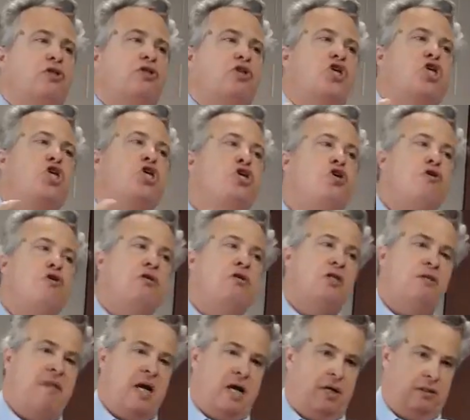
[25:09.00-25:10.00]
a huge
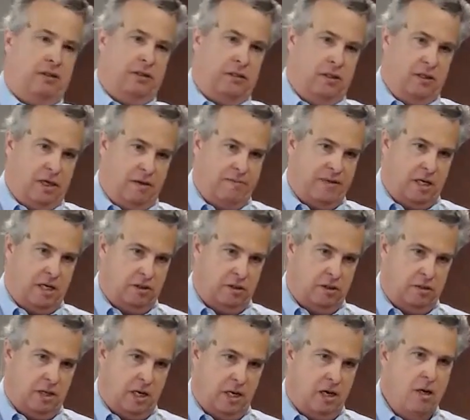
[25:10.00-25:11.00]
amount about
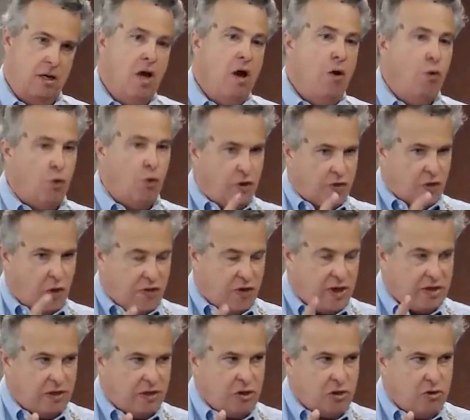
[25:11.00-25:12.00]
Gilgal. One, the
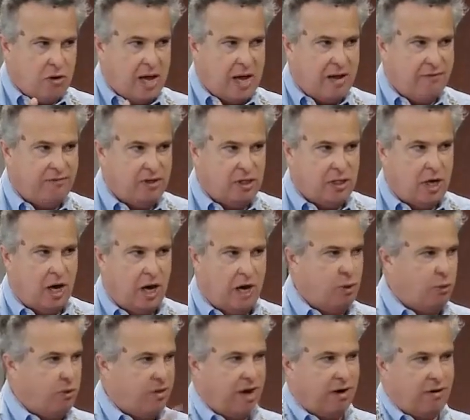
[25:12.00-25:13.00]
thing that you'll have in
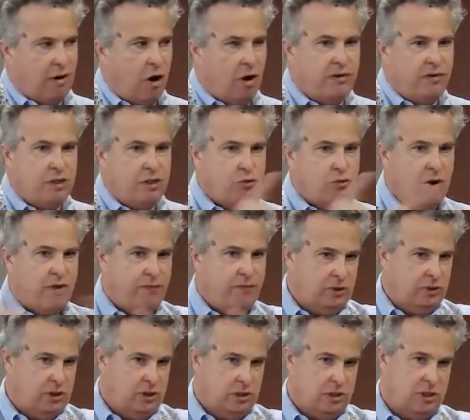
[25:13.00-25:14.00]
common with all these
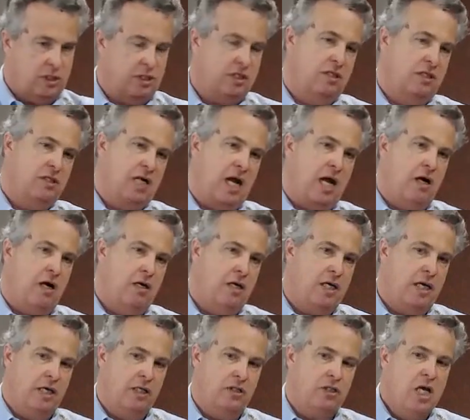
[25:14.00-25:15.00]
references to Gilgal
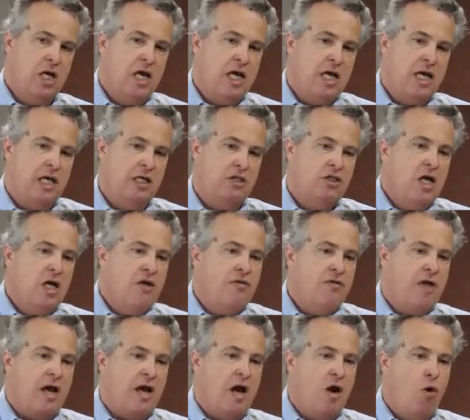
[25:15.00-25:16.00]
is, is
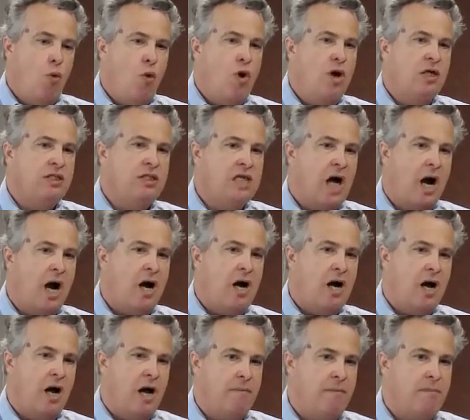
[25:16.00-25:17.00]
that at one
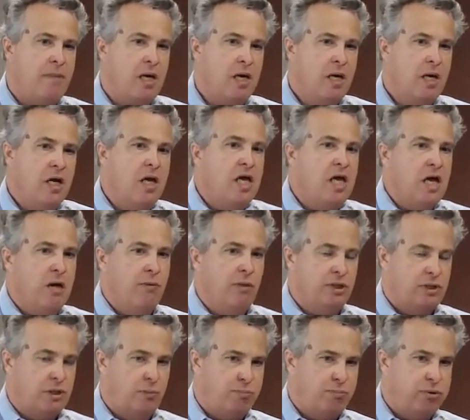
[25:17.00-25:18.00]
time, it
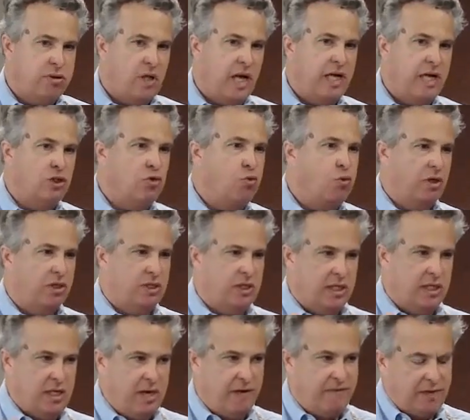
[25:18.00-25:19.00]
was a place where
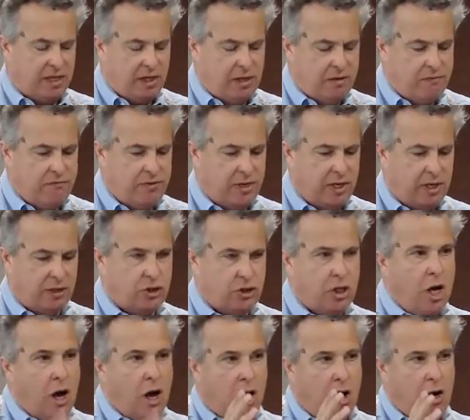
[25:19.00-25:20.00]
significant events
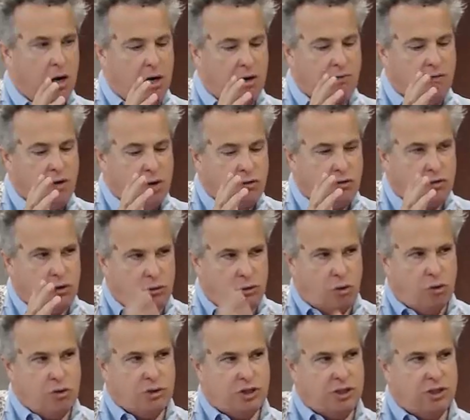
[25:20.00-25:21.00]
of the
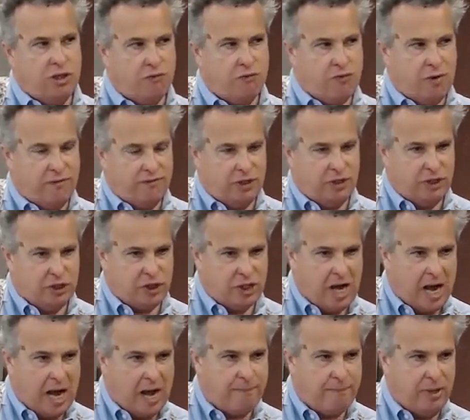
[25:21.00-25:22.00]
Lord's self revelation
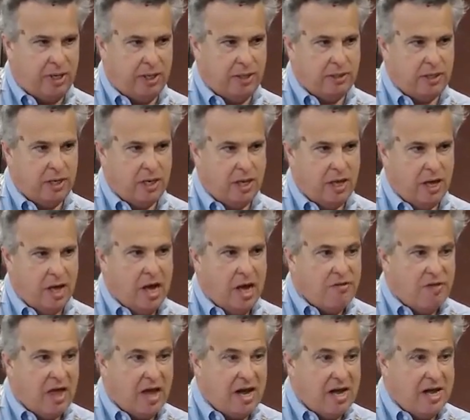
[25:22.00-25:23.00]
happened
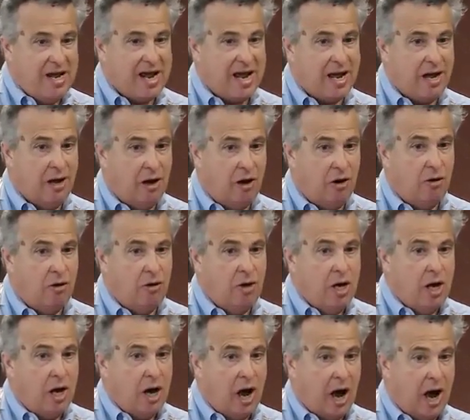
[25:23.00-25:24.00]
that
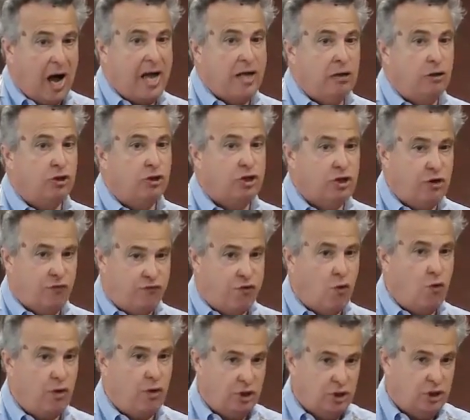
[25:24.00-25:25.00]
now idols to
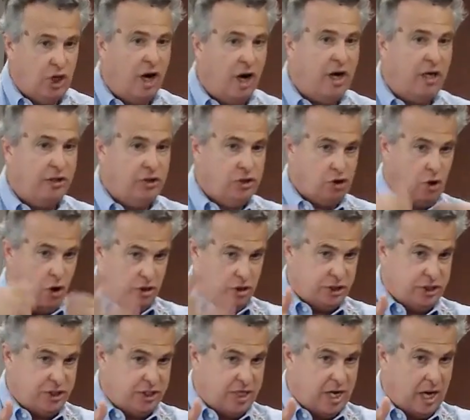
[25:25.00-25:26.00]
foreign gods are
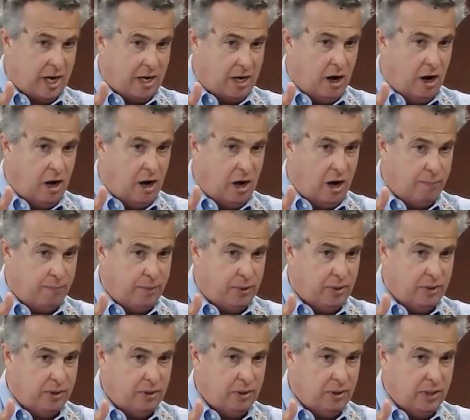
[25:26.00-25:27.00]
set up
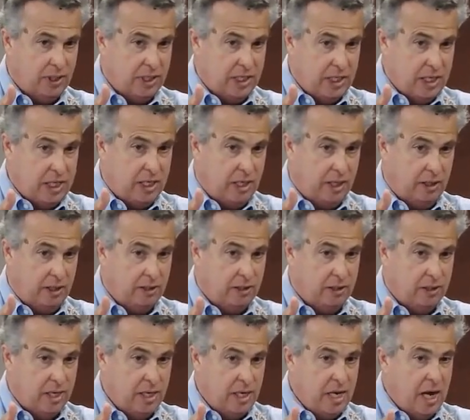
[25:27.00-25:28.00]
in.
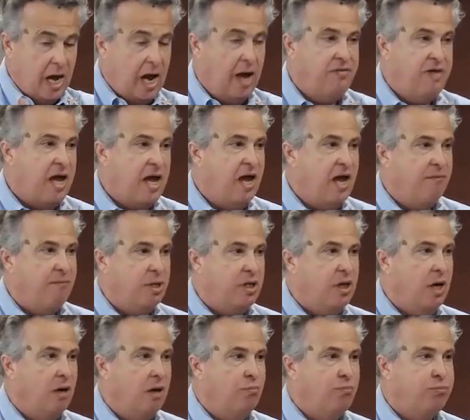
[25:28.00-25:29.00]
And they have
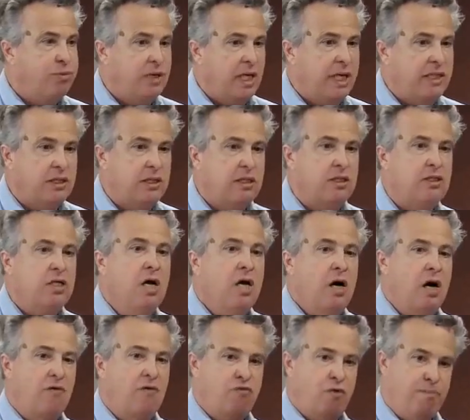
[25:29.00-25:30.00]
become places
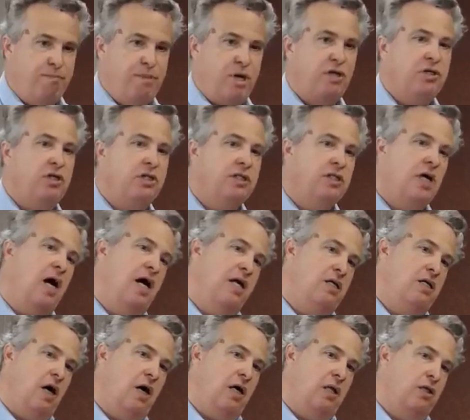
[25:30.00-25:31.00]
of rebellious
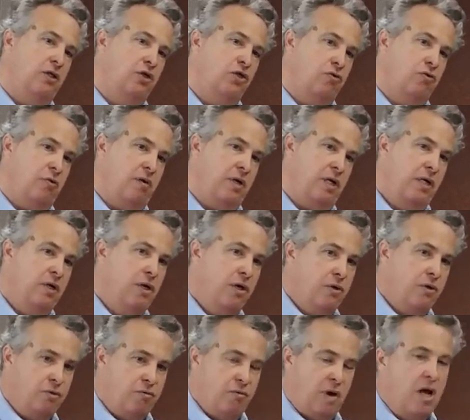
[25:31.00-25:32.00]
idolatry
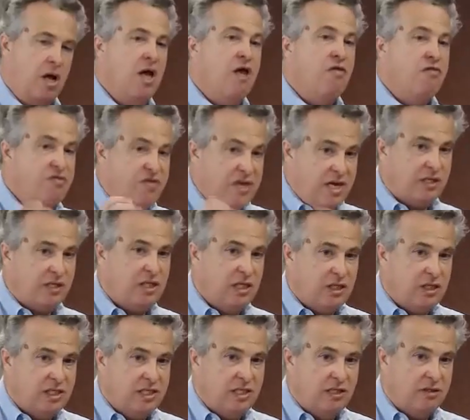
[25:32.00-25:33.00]
throughout. This
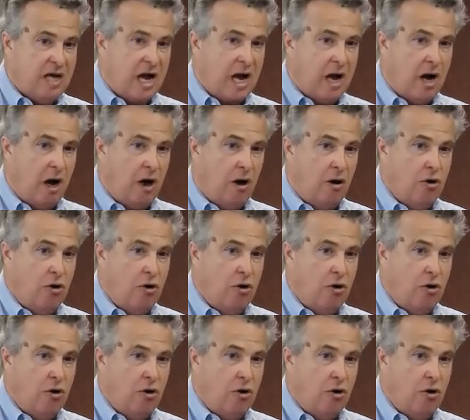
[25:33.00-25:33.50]
is Gilgal.